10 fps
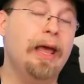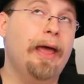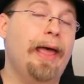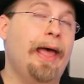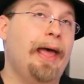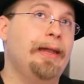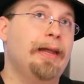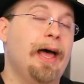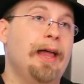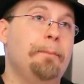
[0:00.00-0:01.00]
and
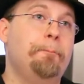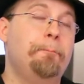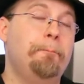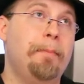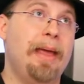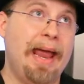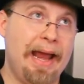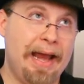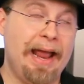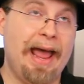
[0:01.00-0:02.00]
I
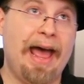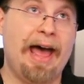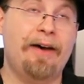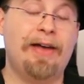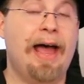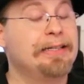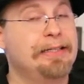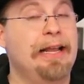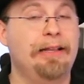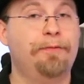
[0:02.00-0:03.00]
may have
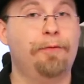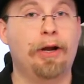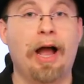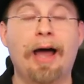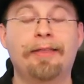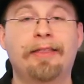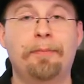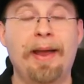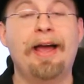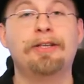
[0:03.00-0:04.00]
accidentally forgotten the
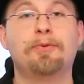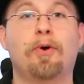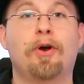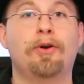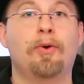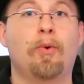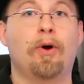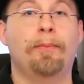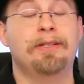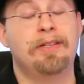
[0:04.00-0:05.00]
password
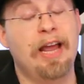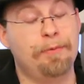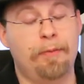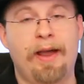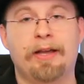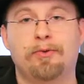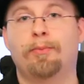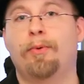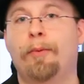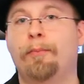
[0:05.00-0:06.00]
or mistyped the
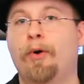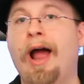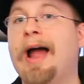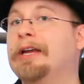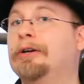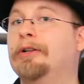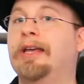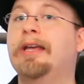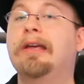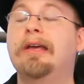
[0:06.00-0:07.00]
password more, more
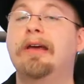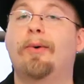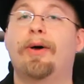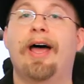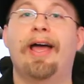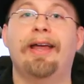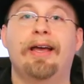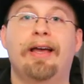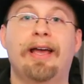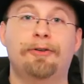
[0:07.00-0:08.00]
accurately when I
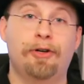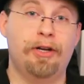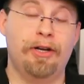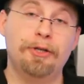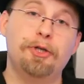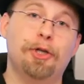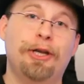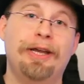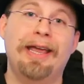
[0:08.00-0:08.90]
uh, entered it initially,